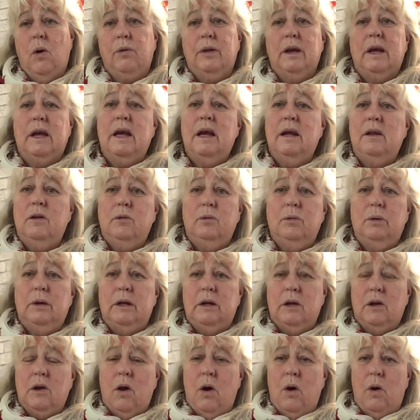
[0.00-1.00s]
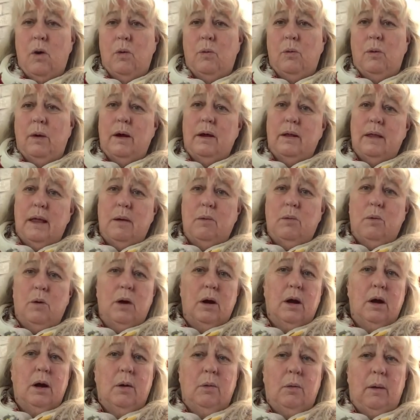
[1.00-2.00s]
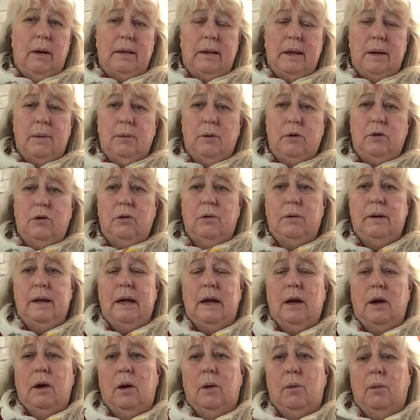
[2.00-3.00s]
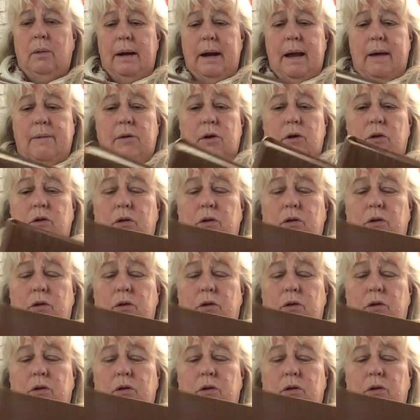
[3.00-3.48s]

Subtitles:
The kids wouldn't know where they were, what they were doing, or whatever.